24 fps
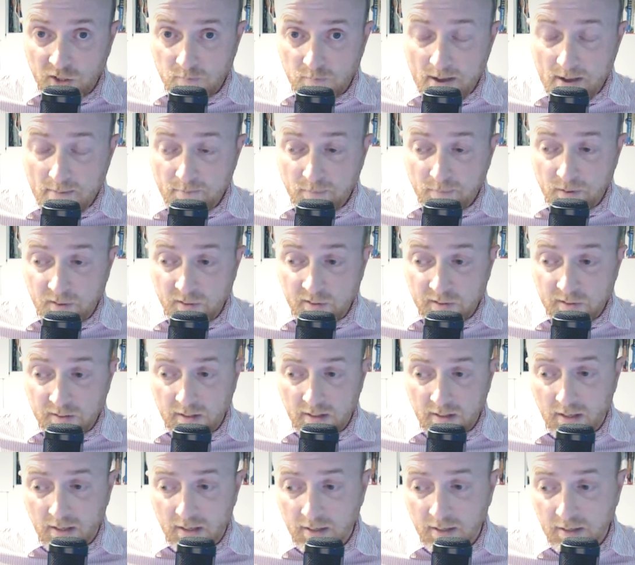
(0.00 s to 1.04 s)
members.
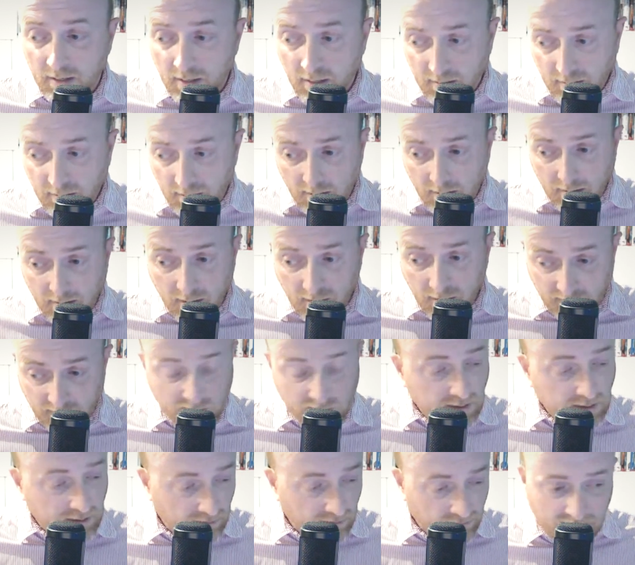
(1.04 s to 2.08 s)
And like, you
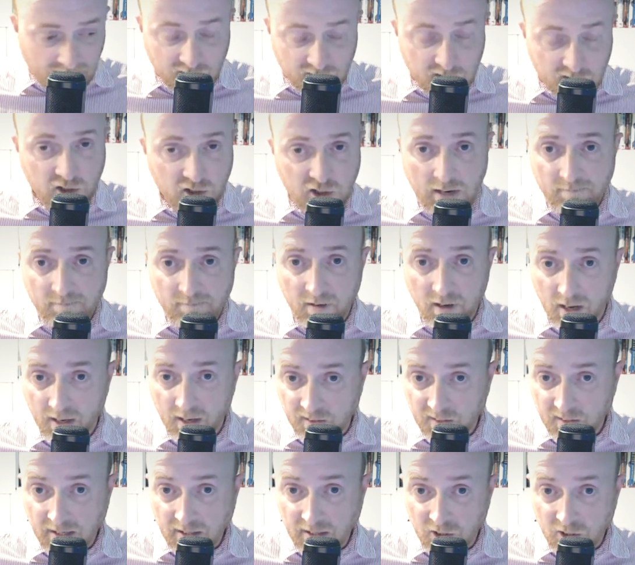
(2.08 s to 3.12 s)
know, that's a
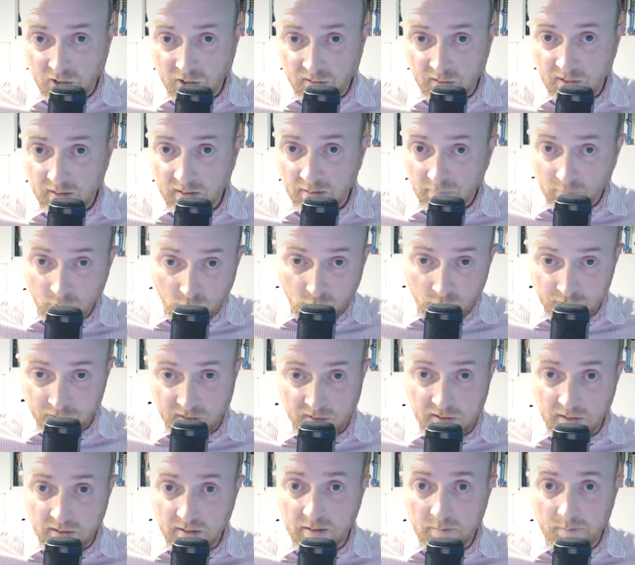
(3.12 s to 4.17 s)
generalization. So of course there's
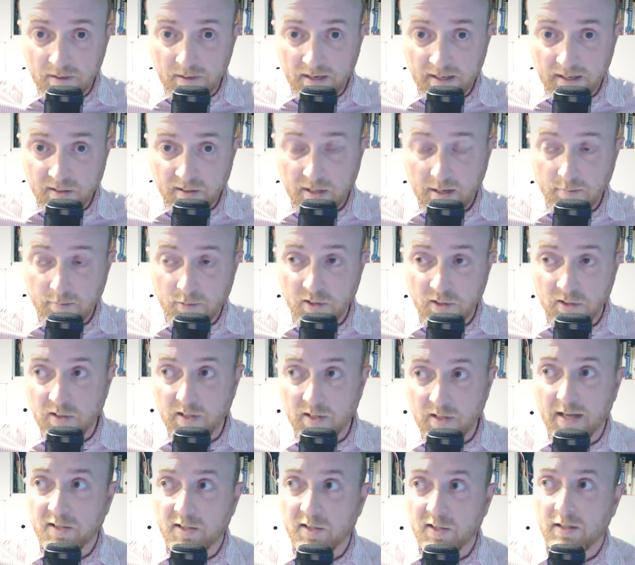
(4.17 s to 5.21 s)
going to be exceptions to
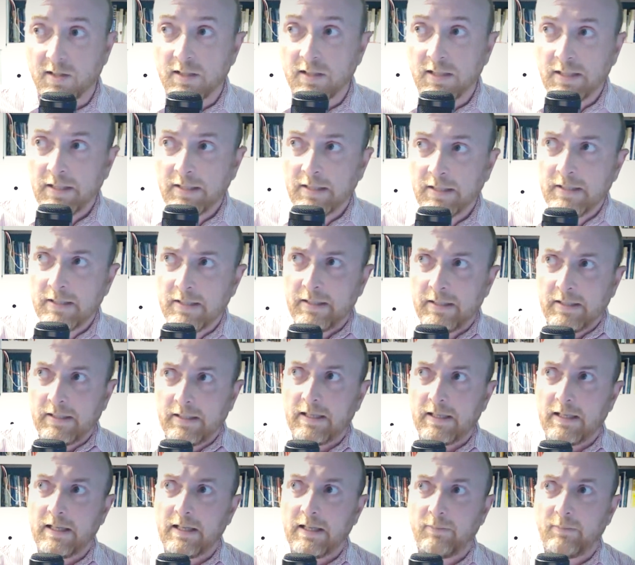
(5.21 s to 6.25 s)
that. And
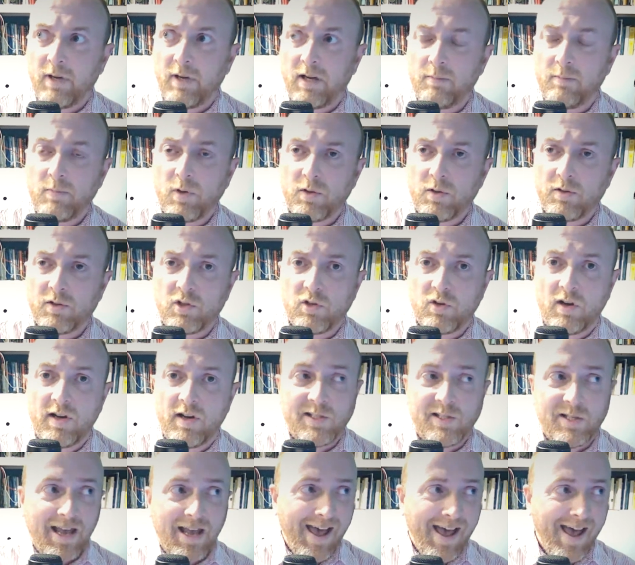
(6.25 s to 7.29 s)
I'm not trying
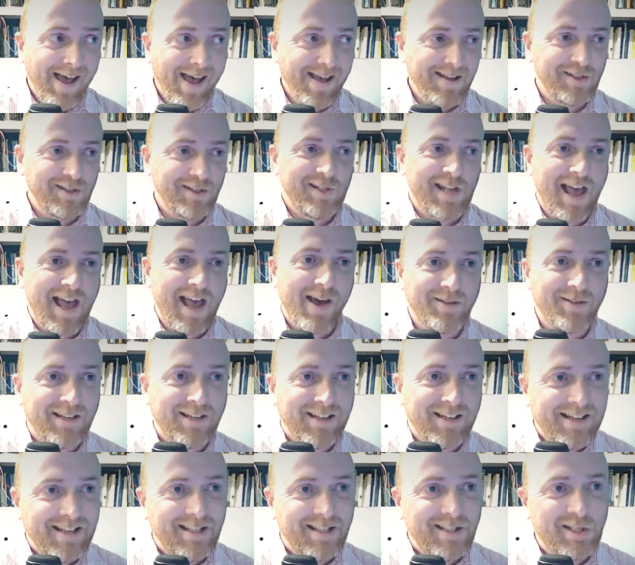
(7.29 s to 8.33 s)
to sound
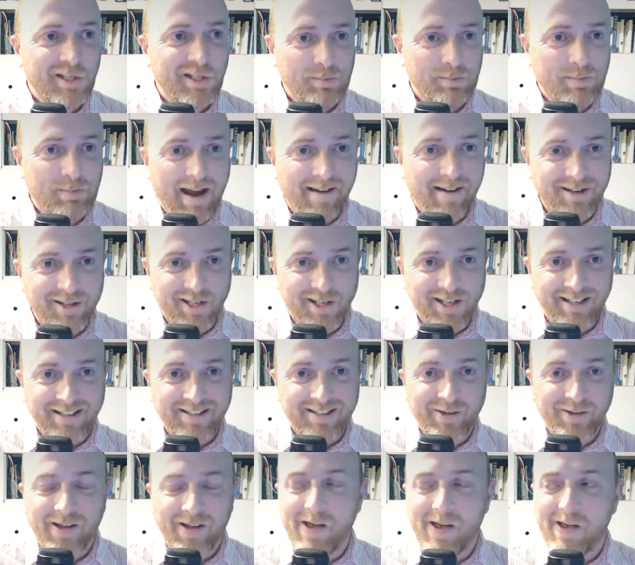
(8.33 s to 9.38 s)
disparaging
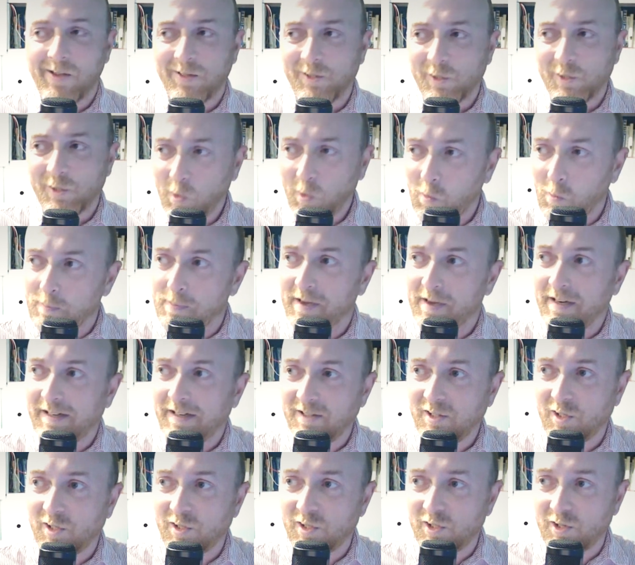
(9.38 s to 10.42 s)
at all, but it
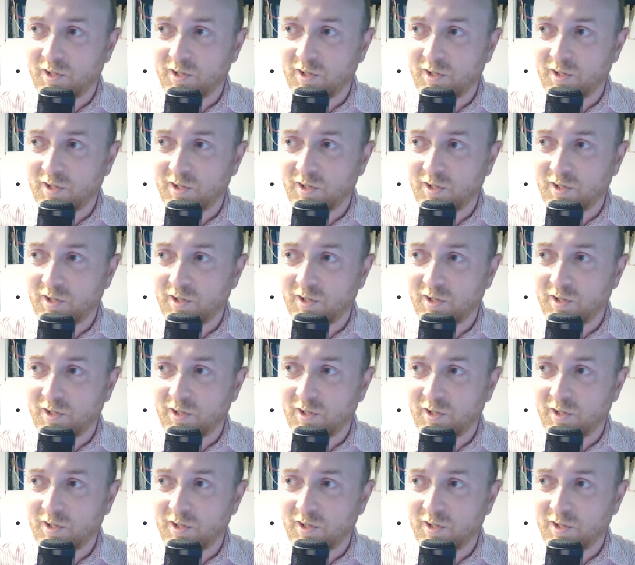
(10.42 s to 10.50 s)
just